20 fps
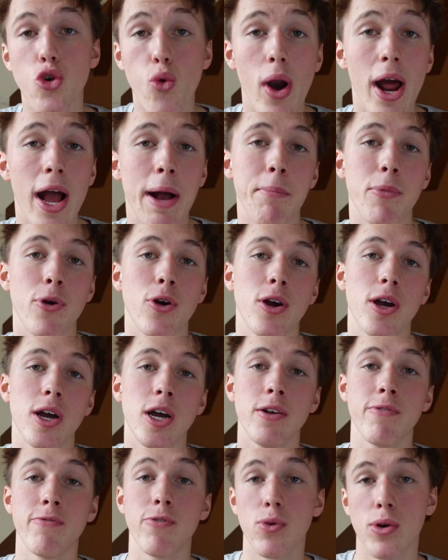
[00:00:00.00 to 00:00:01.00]
grammar
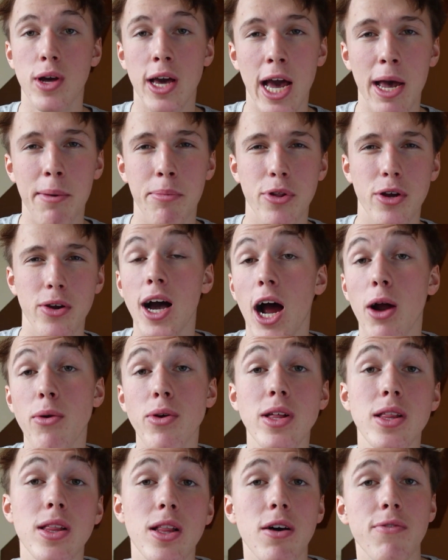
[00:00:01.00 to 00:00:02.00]
and vocabulary. I
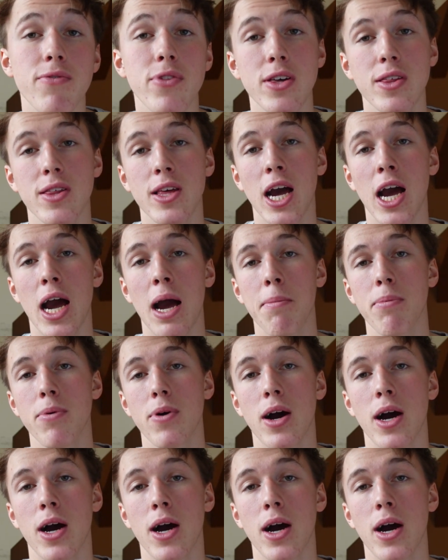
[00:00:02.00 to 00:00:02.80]
really love this app.